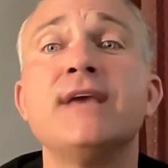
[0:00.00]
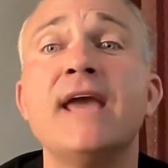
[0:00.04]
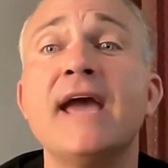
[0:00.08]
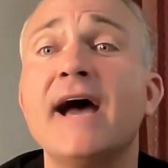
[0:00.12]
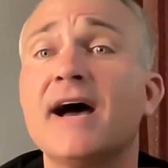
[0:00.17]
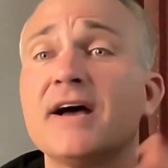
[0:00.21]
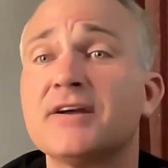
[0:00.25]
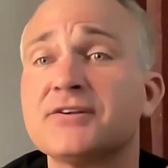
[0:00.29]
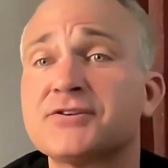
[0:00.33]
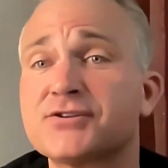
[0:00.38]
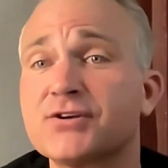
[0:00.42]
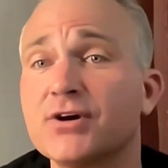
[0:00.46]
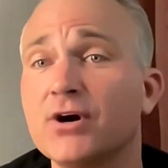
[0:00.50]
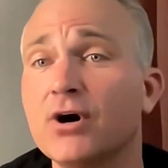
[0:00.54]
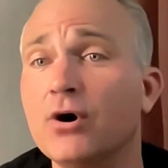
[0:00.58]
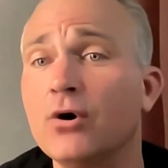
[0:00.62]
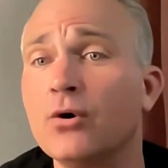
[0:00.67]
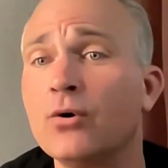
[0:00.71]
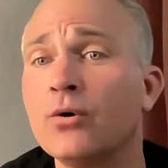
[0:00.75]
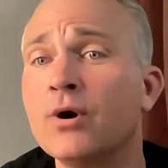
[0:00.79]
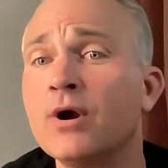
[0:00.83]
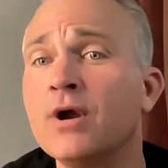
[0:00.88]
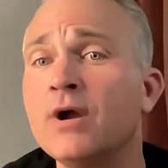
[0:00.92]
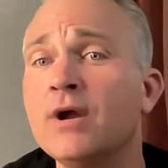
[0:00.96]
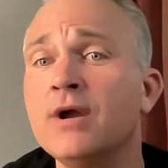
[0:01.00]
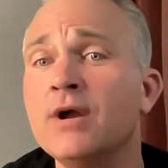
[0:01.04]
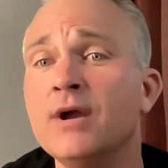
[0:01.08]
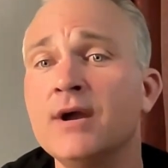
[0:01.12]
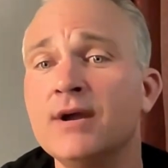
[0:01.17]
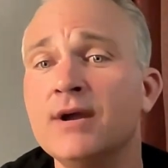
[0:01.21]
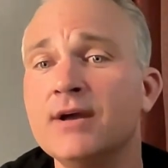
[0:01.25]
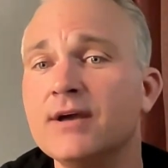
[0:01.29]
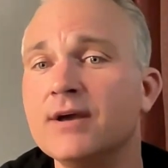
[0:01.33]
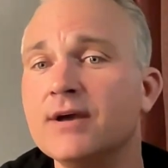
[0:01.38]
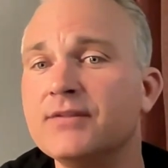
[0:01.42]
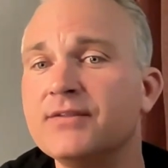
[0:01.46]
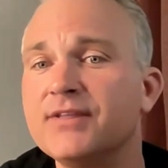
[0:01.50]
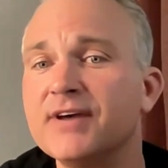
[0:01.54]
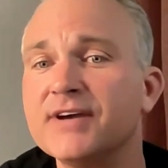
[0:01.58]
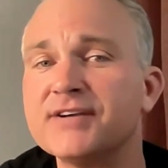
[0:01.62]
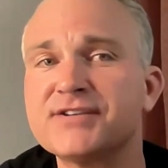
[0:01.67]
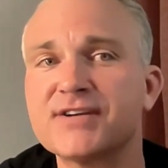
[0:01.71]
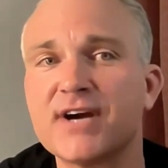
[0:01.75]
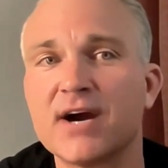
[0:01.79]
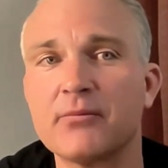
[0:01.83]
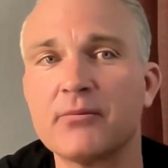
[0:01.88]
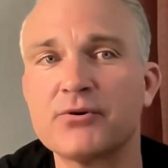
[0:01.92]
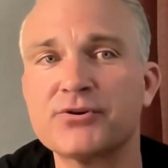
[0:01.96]
Yeah, so
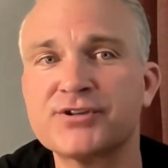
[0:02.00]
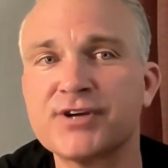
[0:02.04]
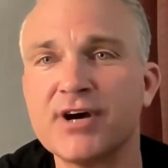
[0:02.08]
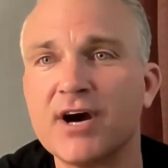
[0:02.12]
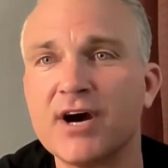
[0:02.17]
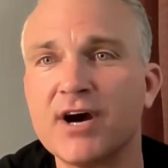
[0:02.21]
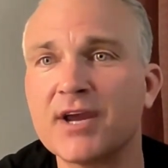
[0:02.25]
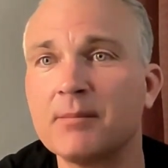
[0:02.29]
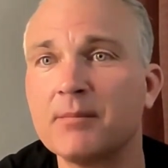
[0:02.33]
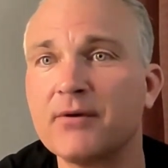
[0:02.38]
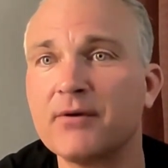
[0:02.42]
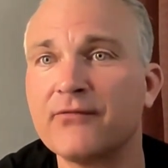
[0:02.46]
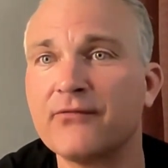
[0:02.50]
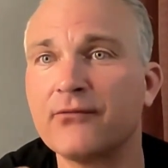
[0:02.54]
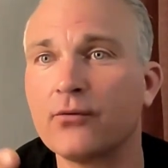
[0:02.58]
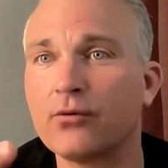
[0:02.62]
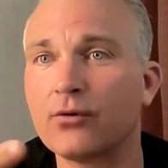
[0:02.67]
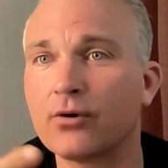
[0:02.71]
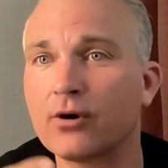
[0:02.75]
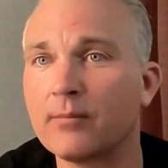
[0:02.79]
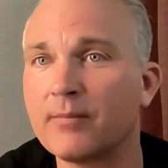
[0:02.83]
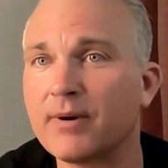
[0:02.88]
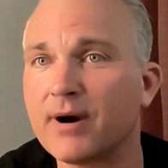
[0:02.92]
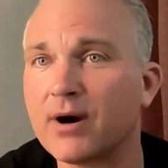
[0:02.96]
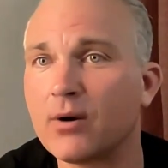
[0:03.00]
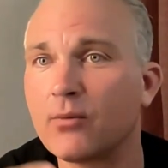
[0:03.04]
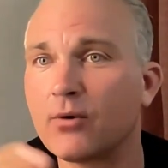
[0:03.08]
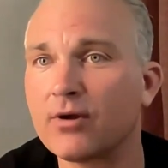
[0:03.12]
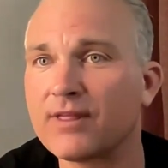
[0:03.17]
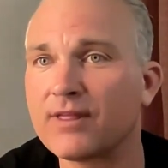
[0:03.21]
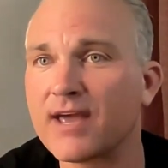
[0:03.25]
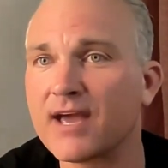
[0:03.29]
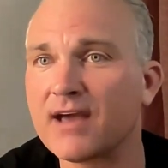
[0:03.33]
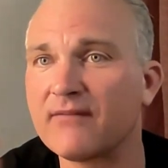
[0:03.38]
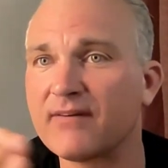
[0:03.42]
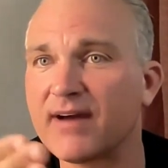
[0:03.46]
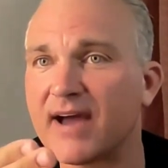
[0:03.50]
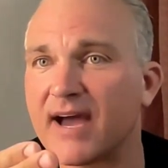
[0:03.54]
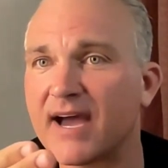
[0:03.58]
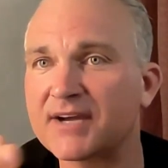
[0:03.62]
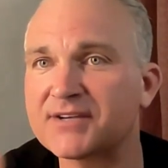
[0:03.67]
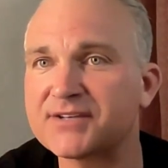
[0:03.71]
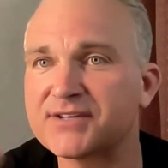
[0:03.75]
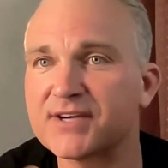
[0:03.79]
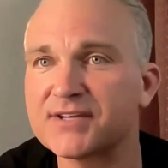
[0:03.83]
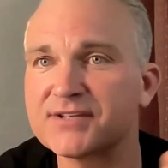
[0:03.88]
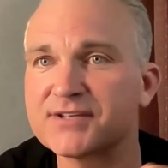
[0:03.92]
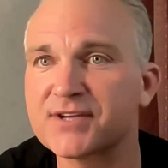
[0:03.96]
this, I was talking before about where they have
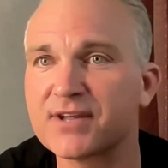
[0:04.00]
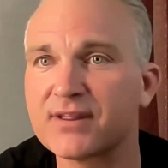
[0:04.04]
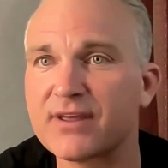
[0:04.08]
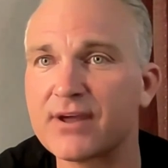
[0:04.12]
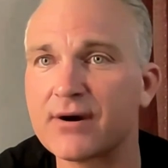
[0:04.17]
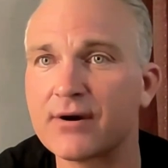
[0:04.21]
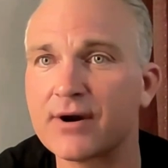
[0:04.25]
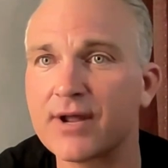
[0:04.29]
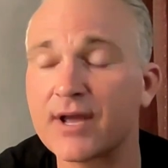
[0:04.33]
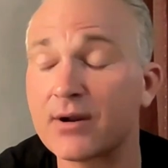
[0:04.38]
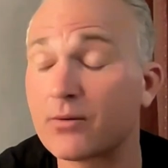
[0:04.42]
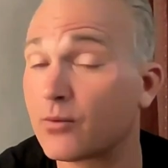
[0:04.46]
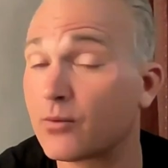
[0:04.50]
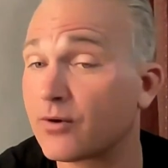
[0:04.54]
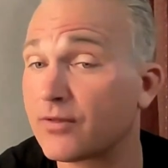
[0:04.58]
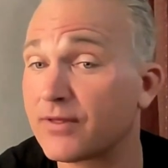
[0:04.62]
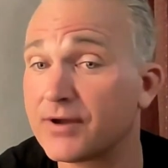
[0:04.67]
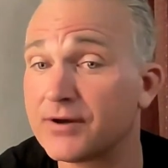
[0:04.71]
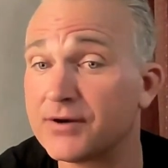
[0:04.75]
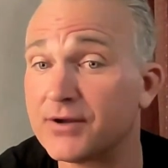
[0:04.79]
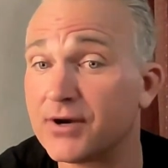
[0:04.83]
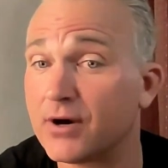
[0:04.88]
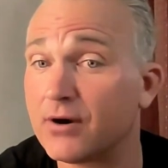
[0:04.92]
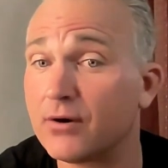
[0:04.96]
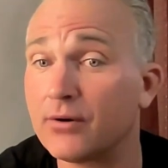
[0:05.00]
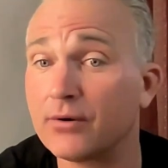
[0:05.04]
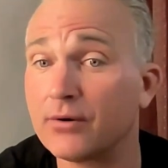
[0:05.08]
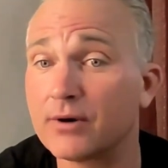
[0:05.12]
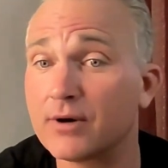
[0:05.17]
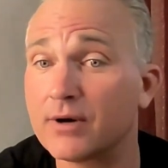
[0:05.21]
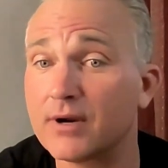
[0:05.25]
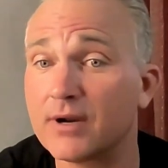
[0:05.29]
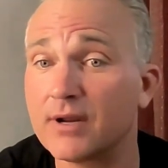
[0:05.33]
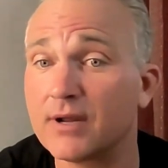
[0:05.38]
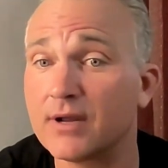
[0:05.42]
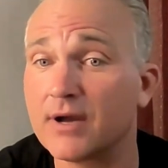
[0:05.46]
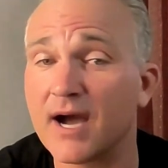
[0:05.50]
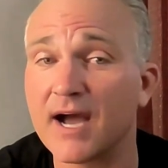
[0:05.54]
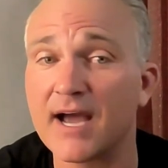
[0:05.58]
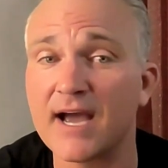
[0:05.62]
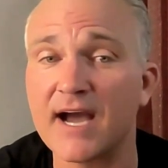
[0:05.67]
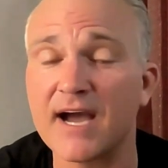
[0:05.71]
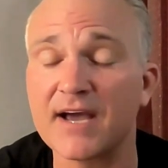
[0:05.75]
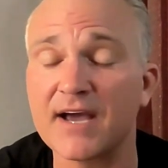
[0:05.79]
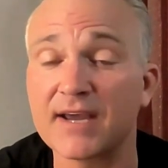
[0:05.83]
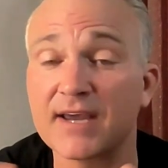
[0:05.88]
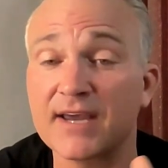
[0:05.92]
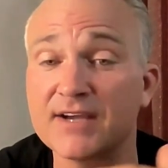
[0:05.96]
access to the internet and where they don't. I,
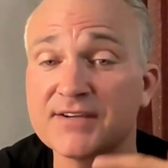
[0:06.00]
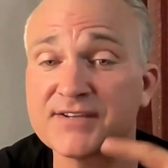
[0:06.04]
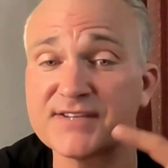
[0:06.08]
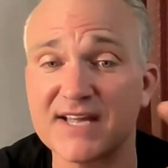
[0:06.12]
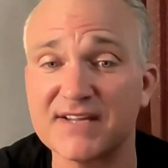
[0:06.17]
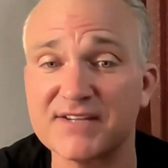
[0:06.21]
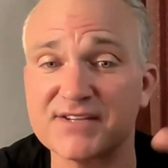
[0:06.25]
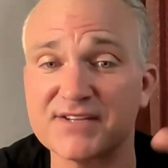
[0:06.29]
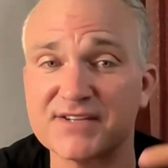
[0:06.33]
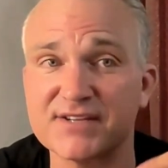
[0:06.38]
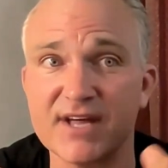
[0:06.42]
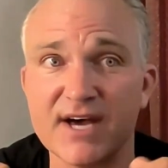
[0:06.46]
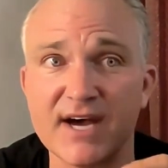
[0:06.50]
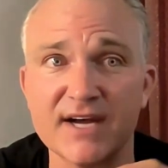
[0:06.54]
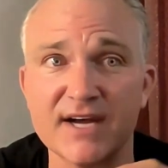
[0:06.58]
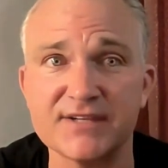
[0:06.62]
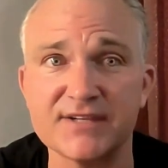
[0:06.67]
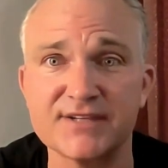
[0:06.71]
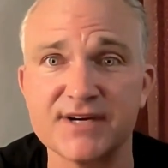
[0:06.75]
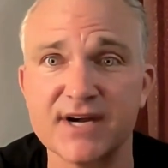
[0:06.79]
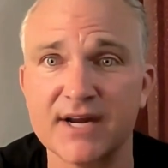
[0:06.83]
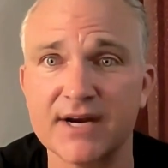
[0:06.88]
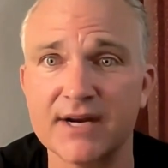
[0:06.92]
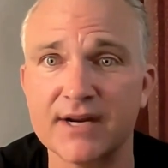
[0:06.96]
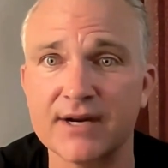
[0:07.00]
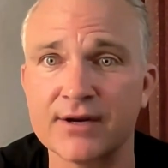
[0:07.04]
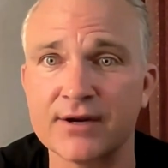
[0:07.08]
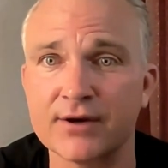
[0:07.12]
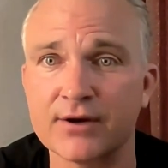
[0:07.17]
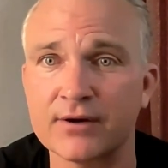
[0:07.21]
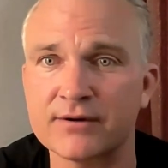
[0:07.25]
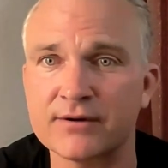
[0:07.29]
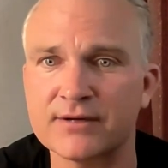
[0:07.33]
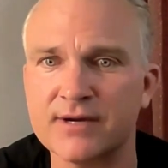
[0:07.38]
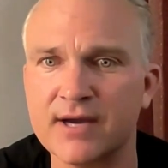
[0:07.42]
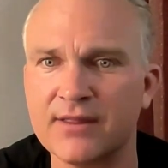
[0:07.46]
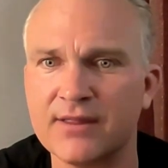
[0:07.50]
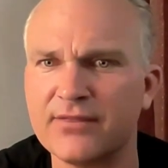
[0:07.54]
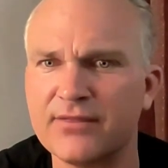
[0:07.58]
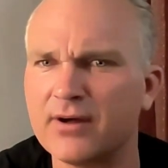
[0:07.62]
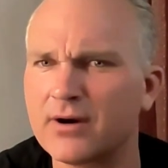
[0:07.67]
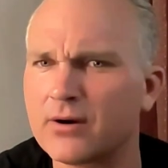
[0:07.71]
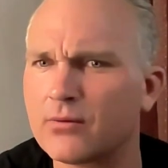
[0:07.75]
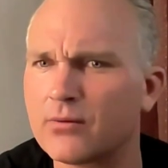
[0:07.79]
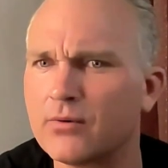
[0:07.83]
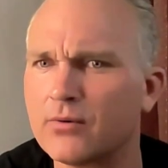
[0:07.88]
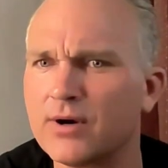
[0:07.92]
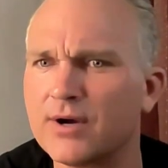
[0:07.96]
I guess that slide's not in here. I
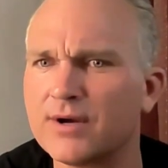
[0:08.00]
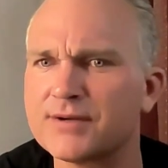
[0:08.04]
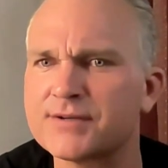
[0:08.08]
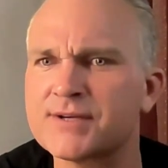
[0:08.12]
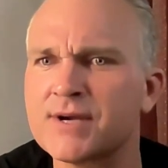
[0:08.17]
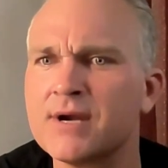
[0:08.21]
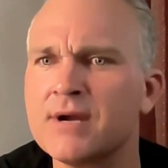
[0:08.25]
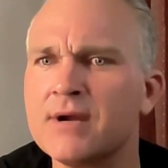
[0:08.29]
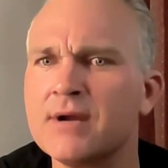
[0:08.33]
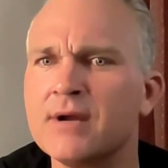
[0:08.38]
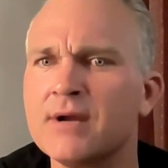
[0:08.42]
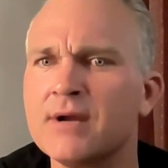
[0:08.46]
thought it was.